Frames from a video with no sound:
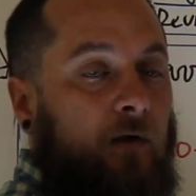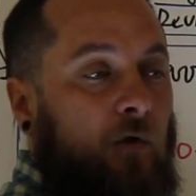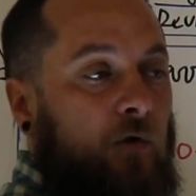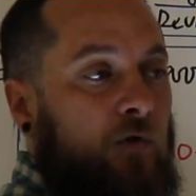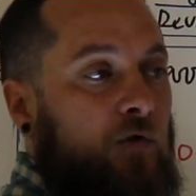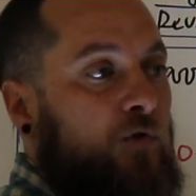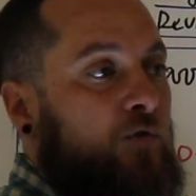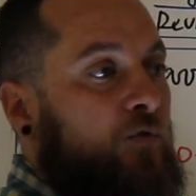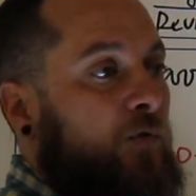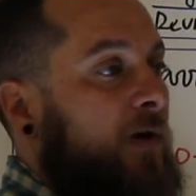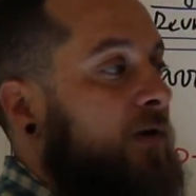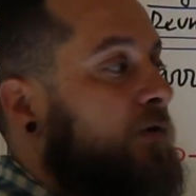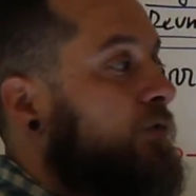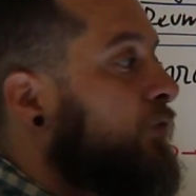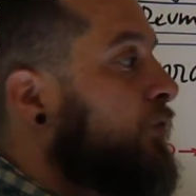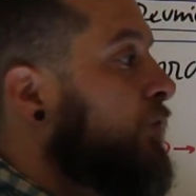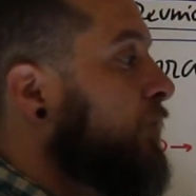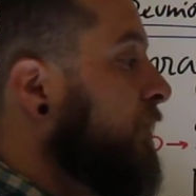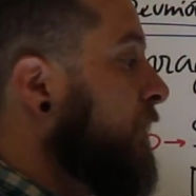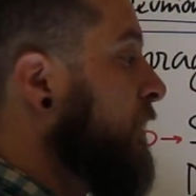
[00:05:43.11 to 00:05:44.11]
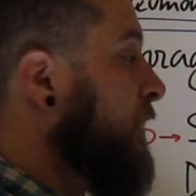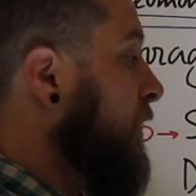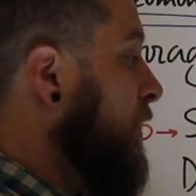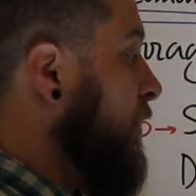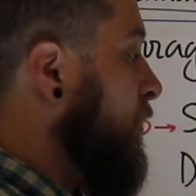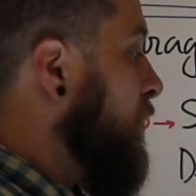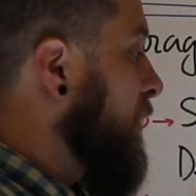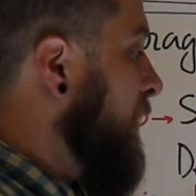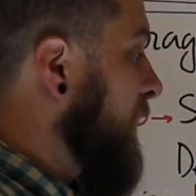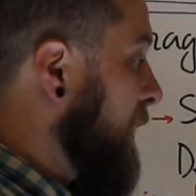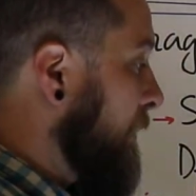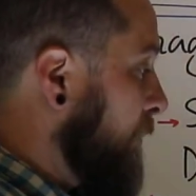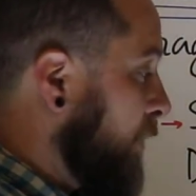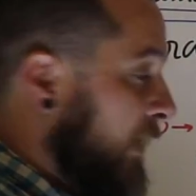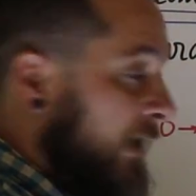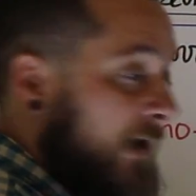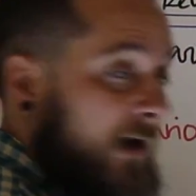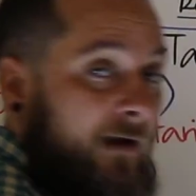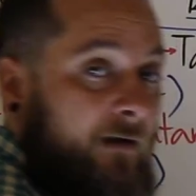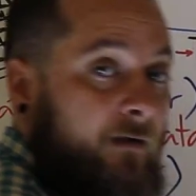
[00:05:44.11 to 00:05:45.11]
you try to
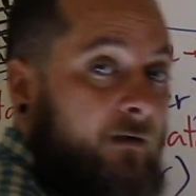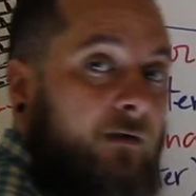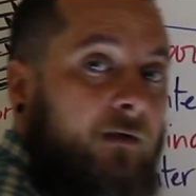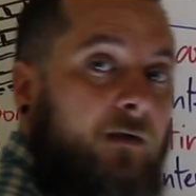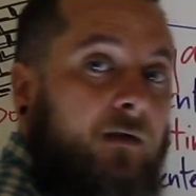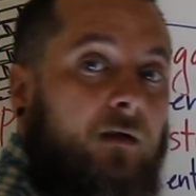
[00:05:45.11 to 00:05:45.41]
guacamolear.